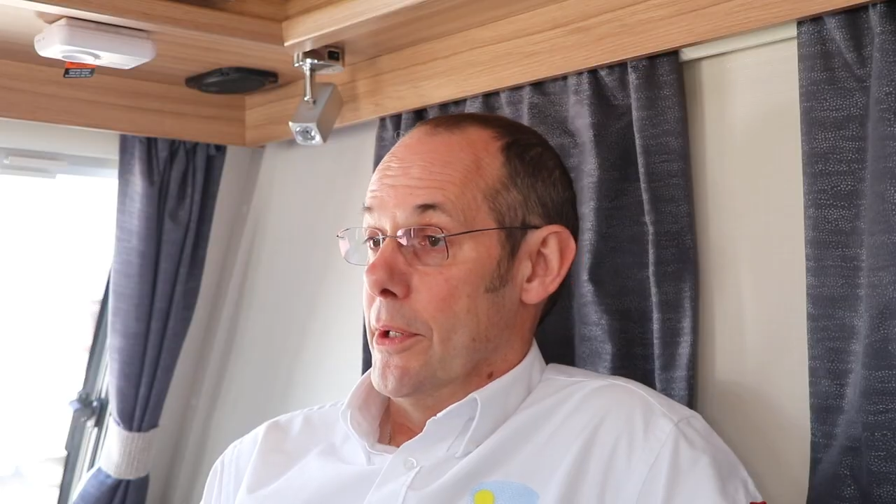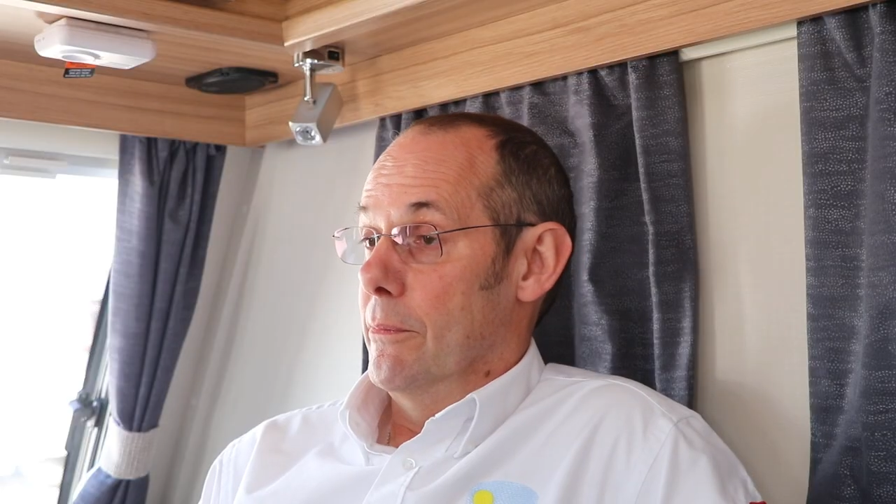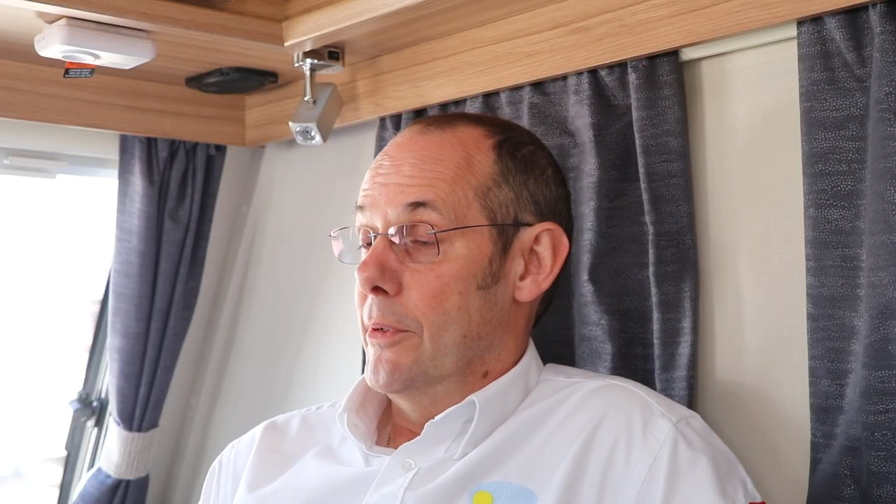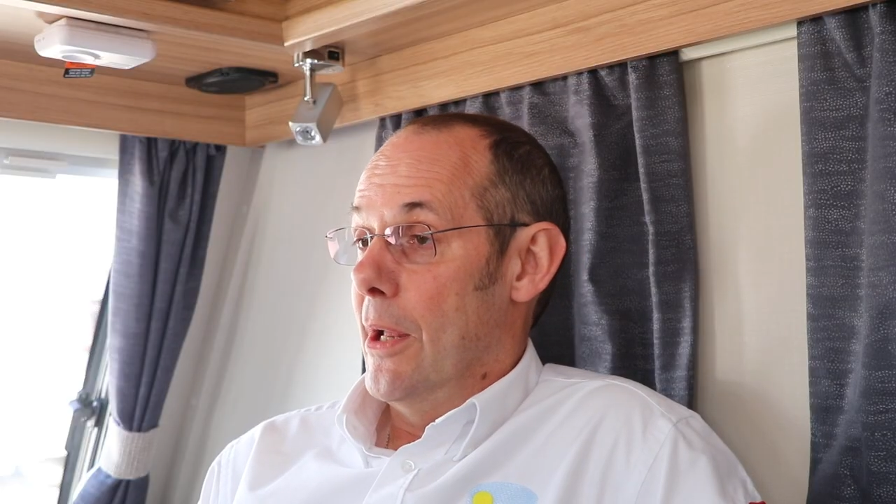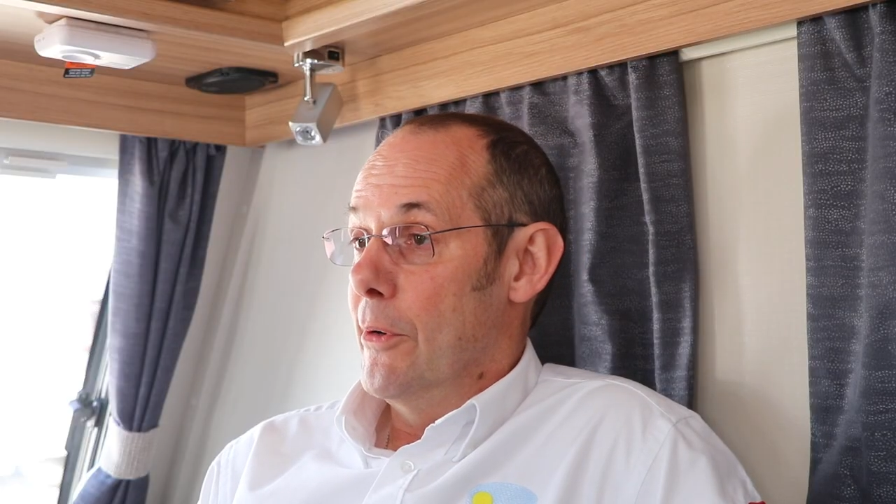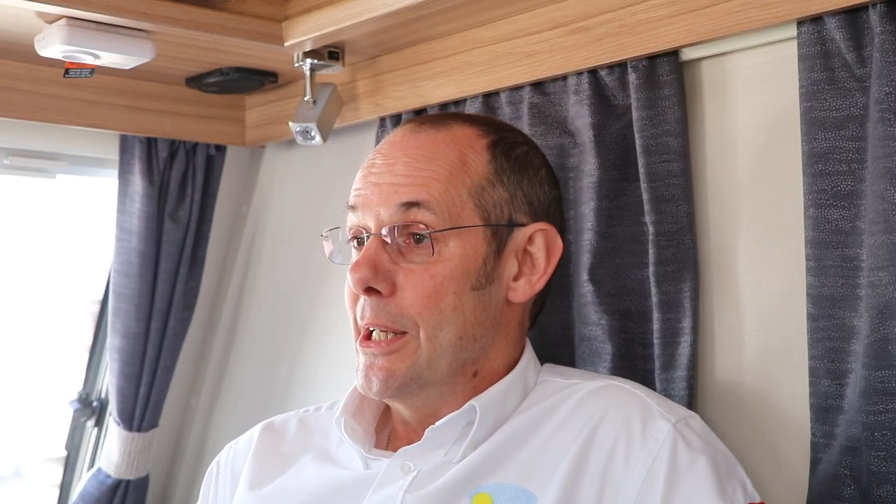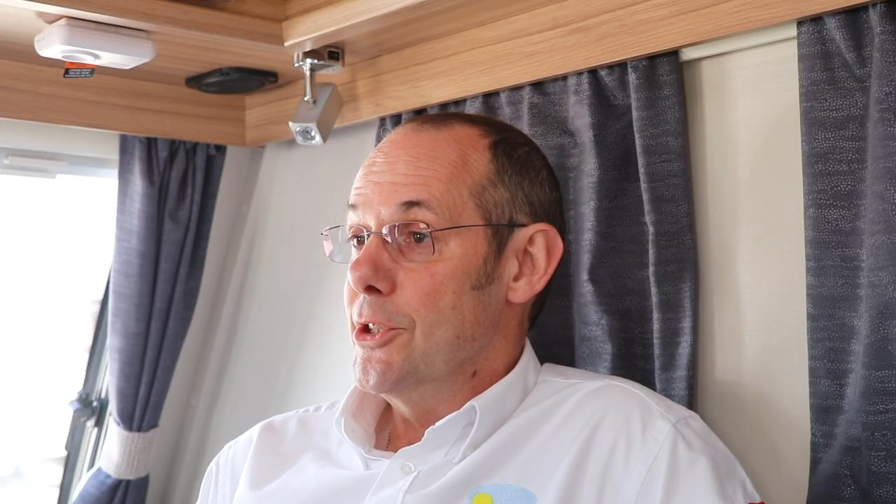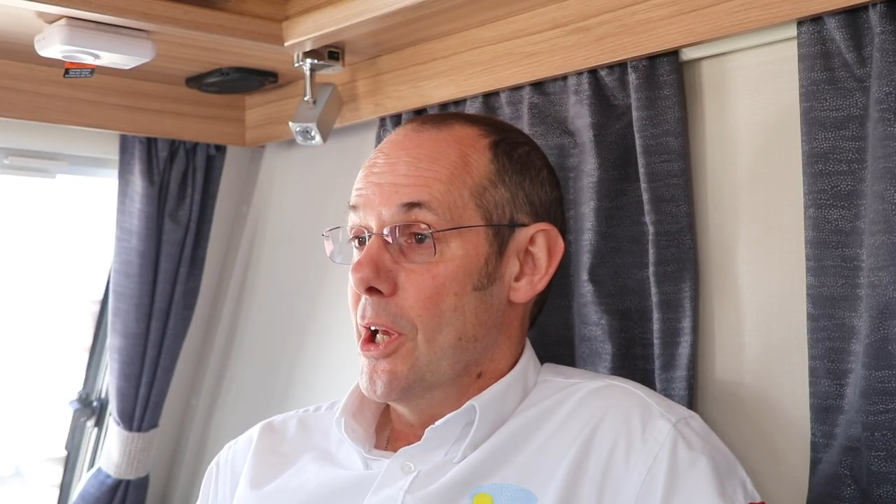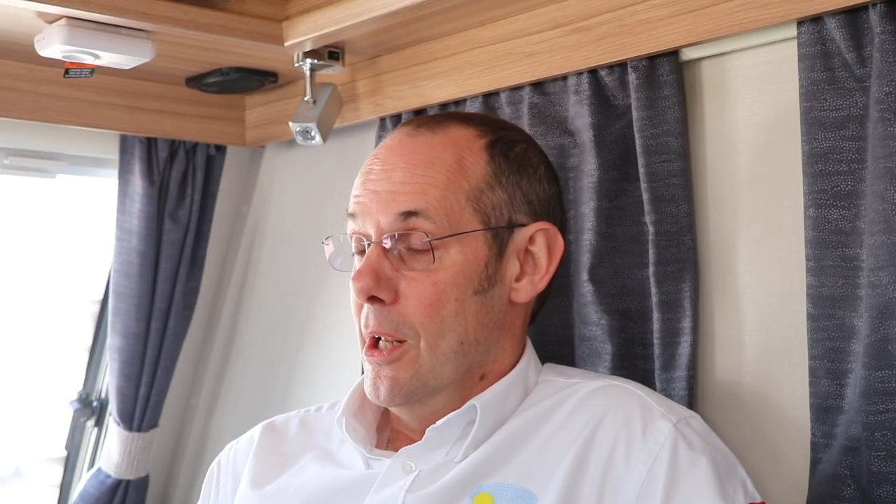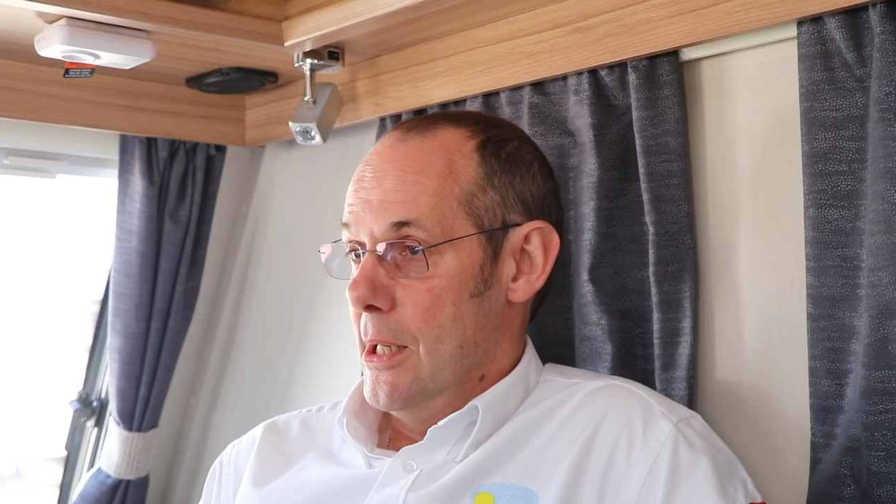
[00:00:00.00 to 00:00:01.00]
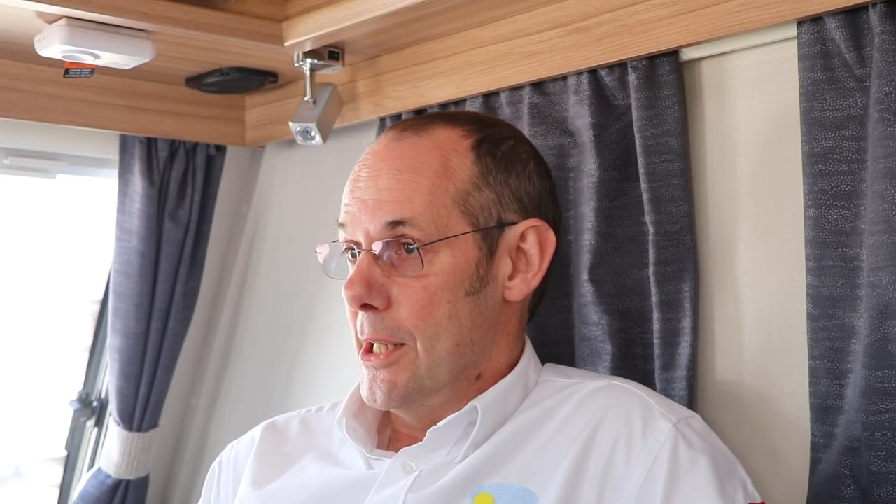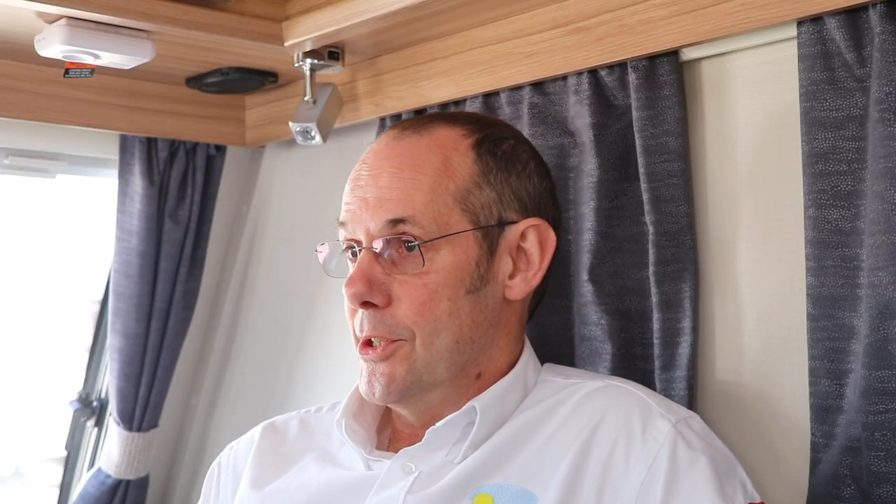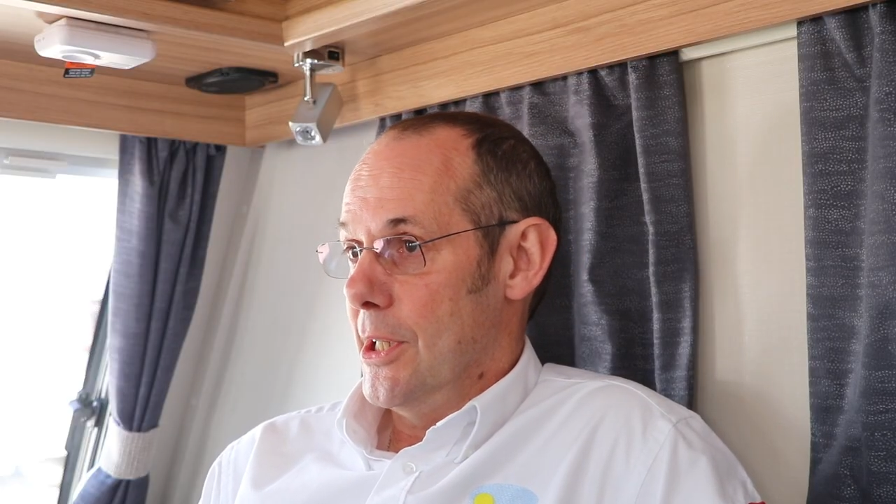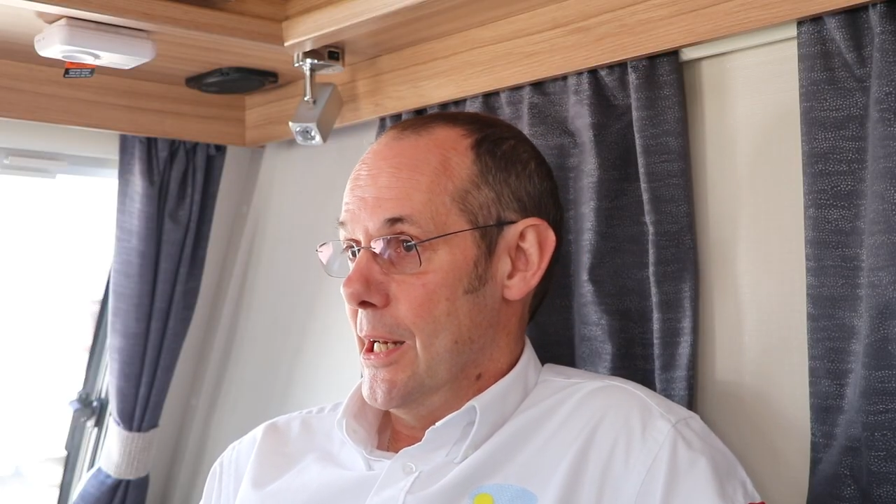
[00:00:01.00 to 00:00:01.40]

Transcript: Right, there is a list